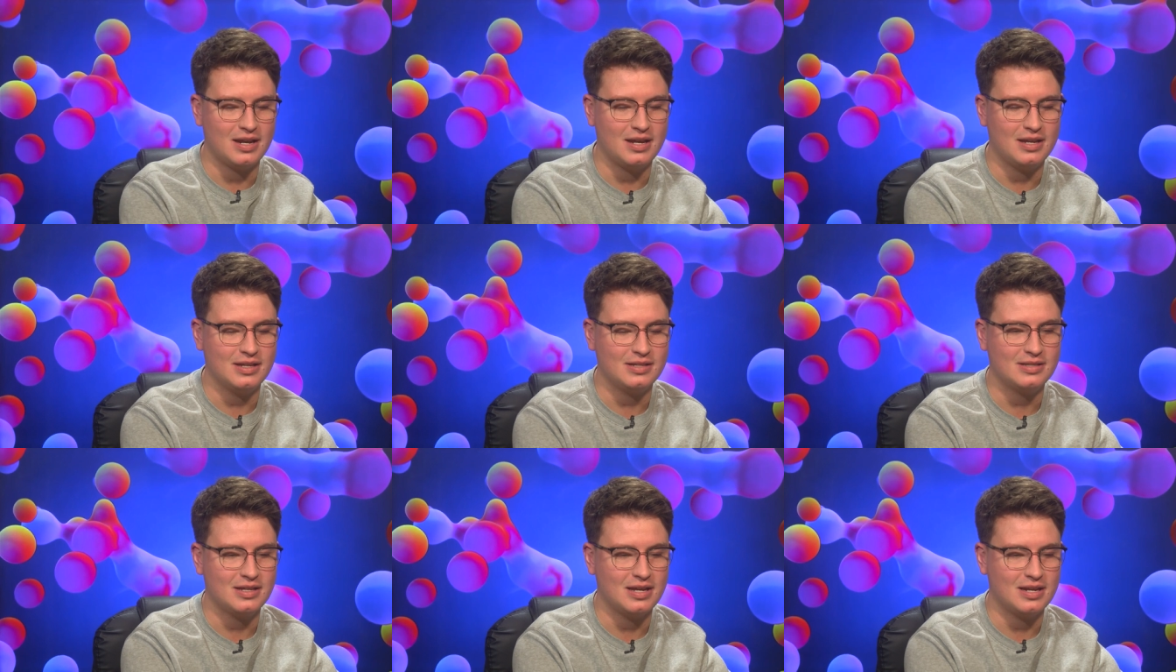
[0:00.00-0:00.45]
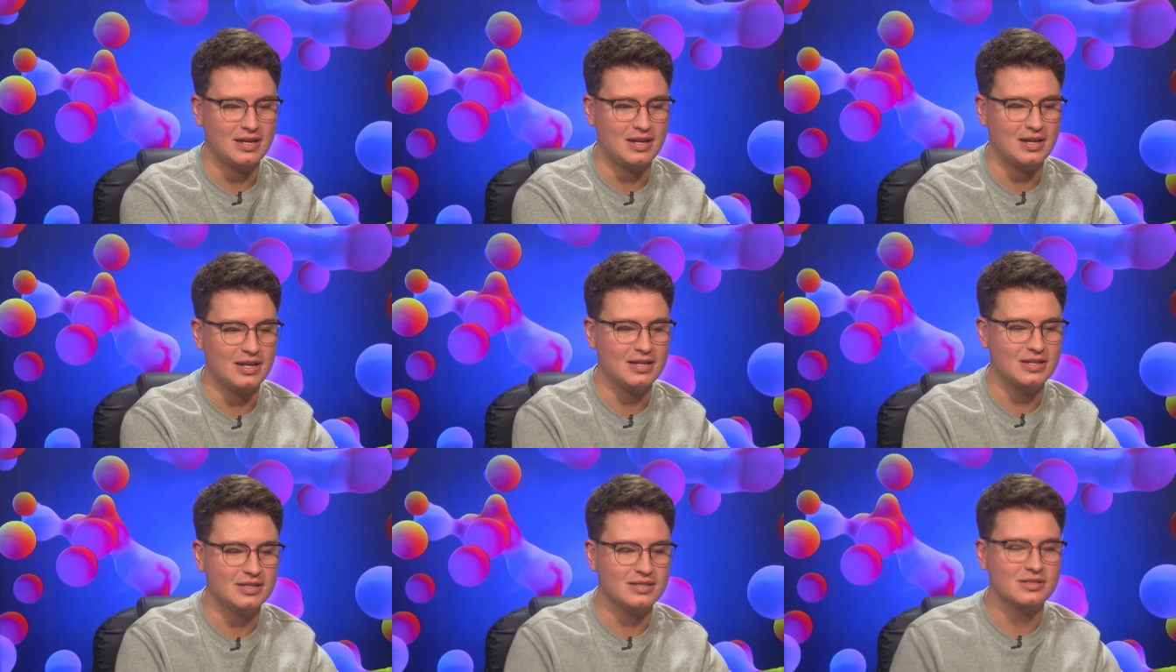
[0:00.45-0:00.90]
is. That
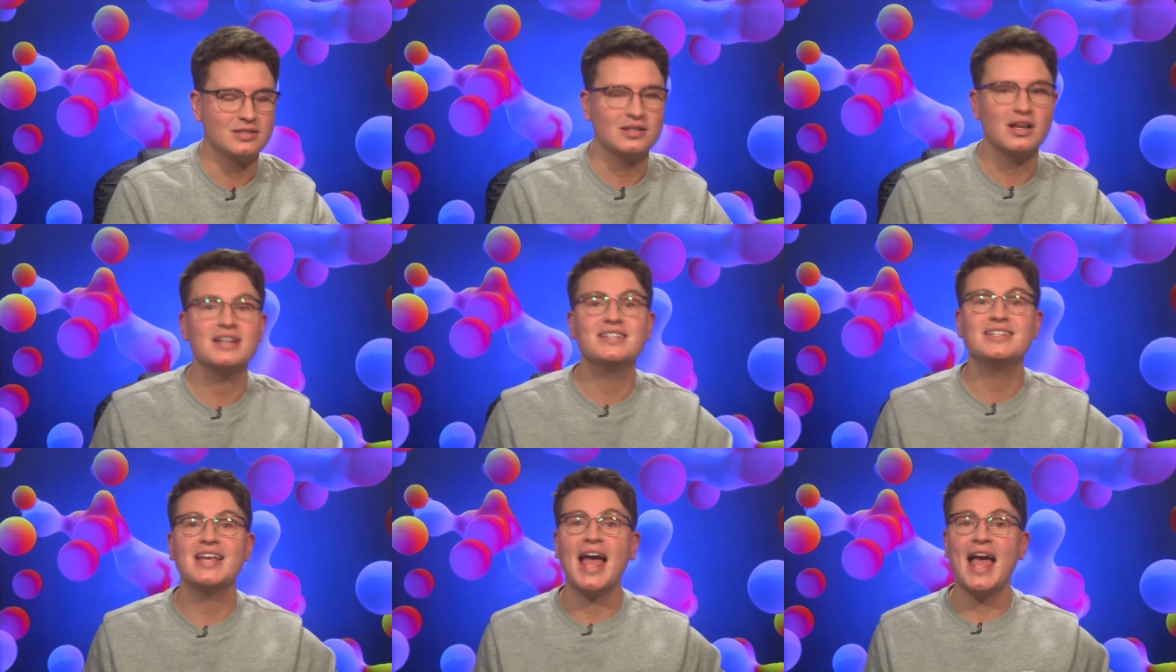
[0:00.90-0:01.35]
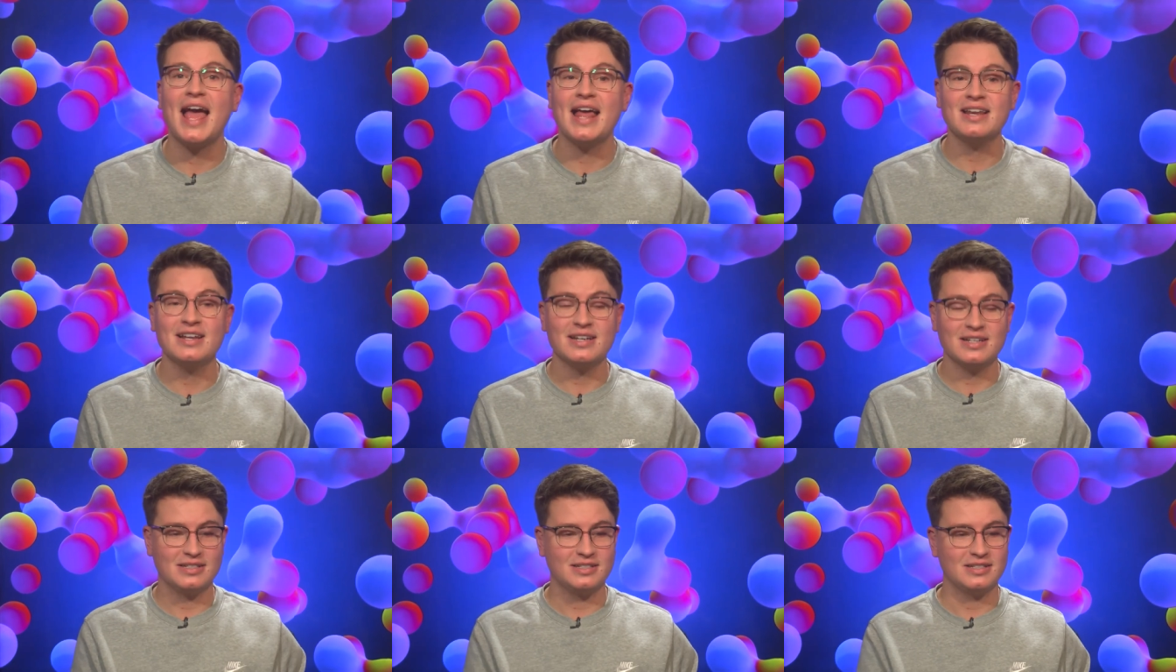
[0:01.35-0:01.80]
is
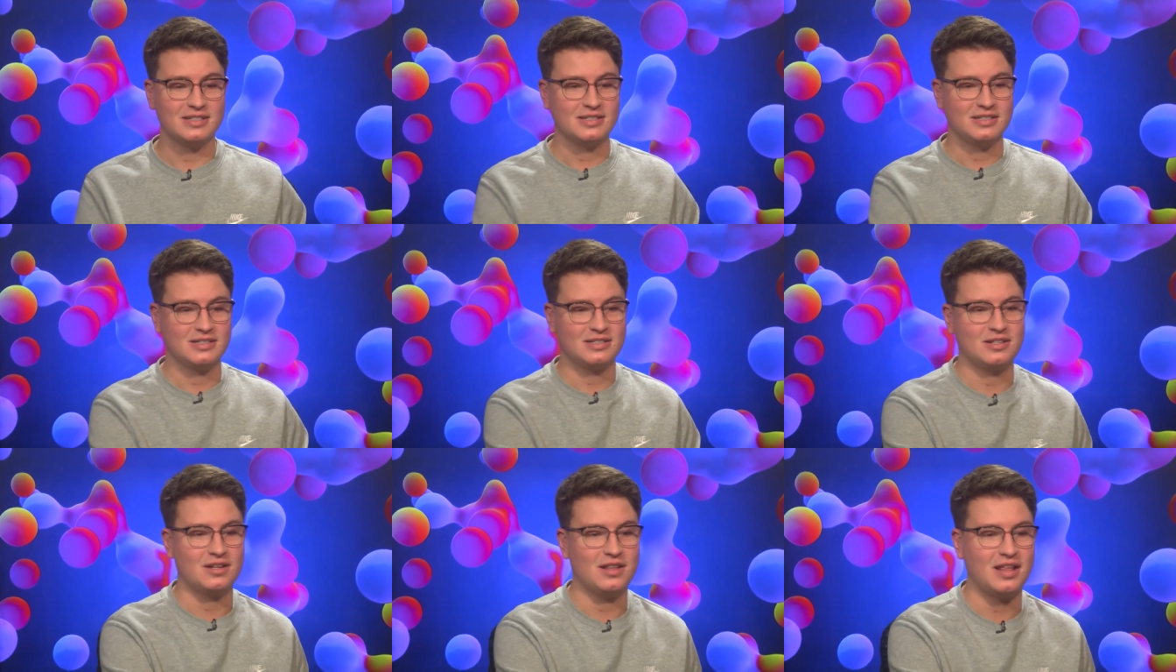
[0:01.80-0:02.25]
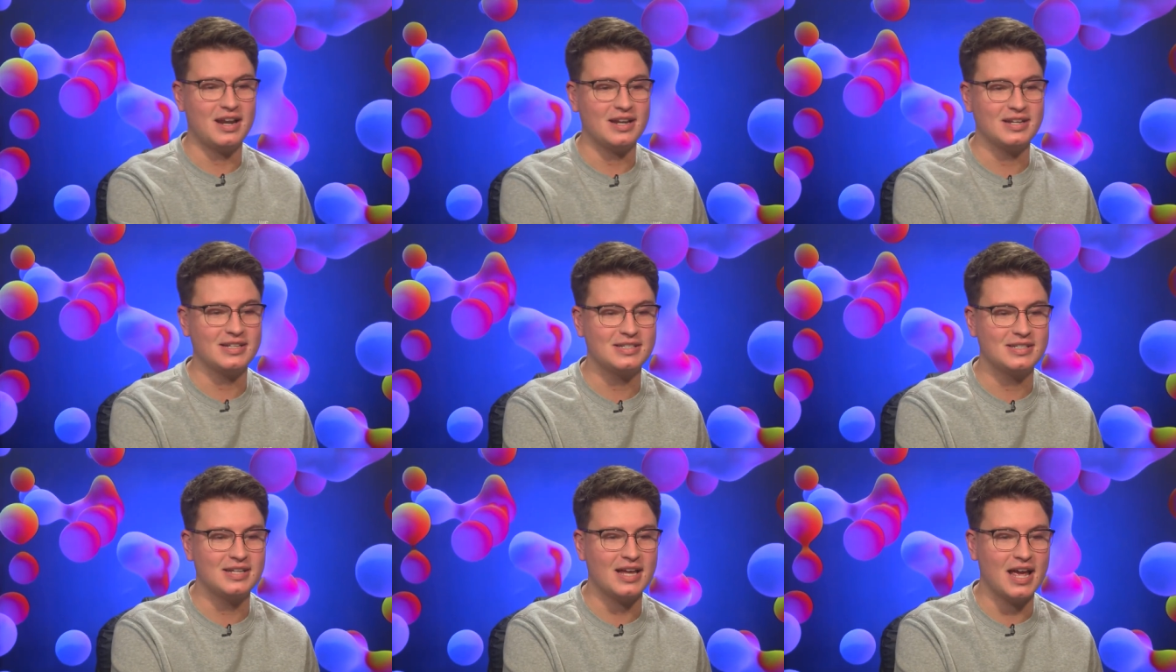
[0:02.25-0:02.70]
10 so that
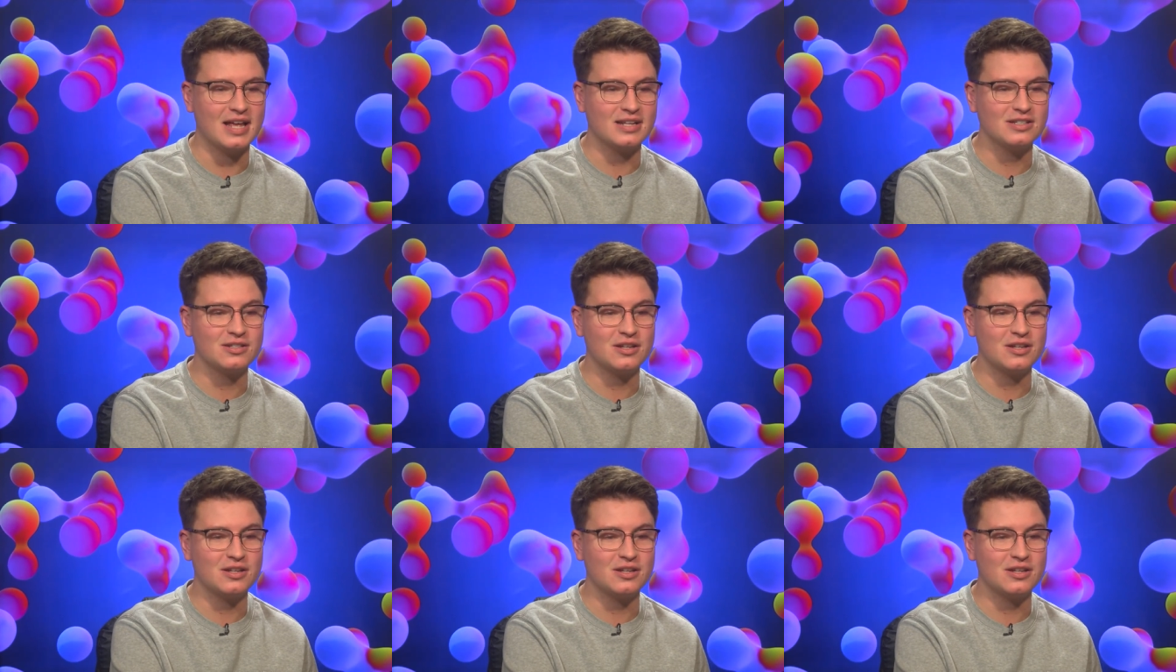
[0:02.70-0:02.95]
is 10.